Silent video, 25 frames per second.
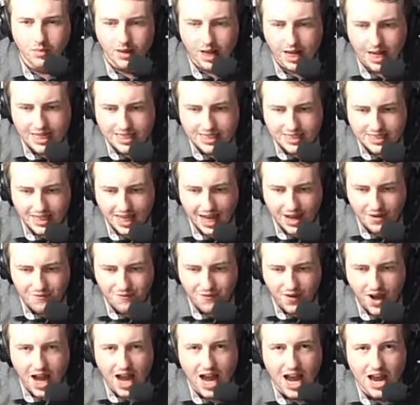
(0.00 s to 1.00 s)
It's lap
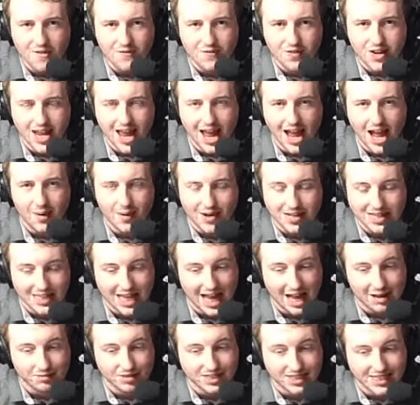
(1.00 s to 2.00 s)
5 now. It's
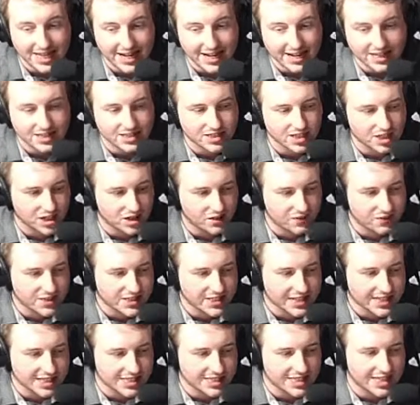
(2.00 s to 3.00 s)
lap 6 of
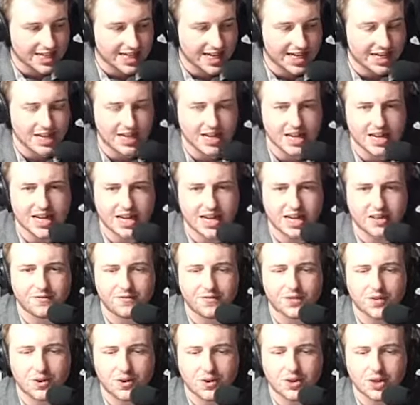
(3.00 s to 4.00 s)
16 here
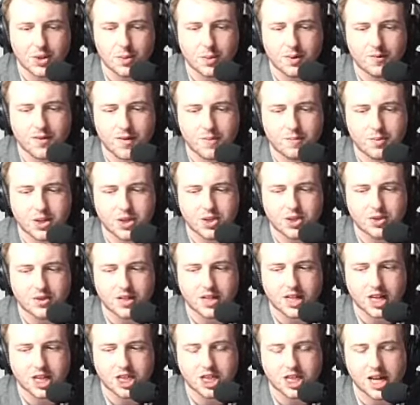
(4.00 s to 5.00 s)
for the Quick Fit British Touring
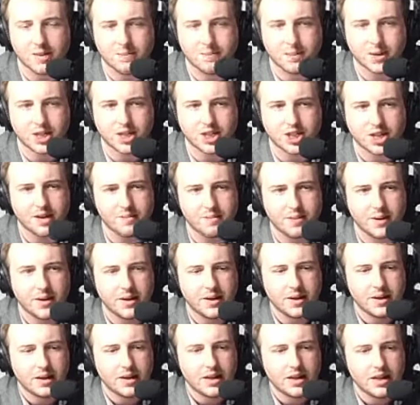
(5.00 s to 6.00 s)
Car Championship.
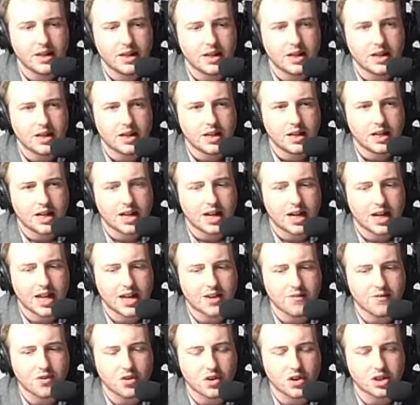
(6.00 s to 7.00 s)
And
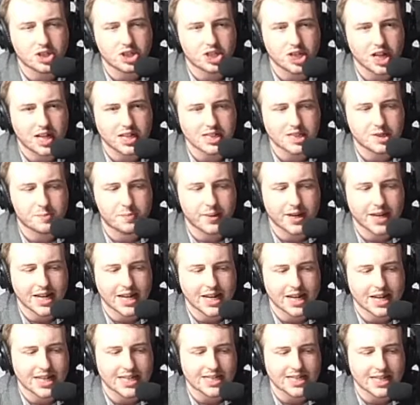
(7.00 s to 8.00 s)
everyone just
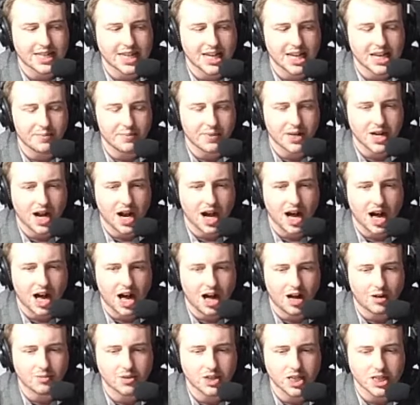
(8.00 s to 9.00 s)
beginning to keep
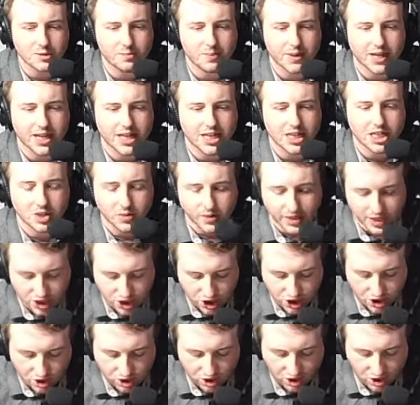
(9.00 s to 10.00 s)
calm, just beginning to
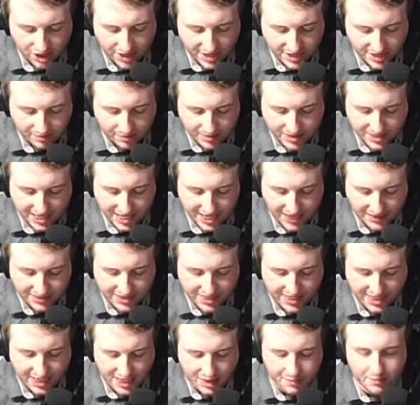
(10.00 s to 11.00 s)
enjoy themselves a
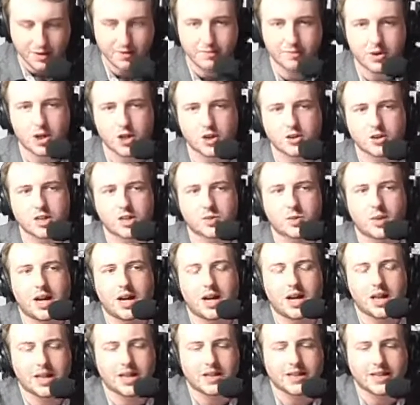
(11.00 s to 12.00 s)
little bit more as
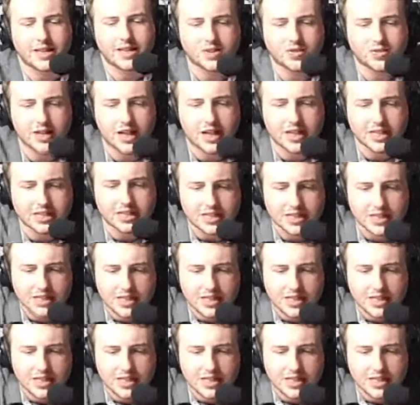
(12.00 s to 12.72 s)
well in this race.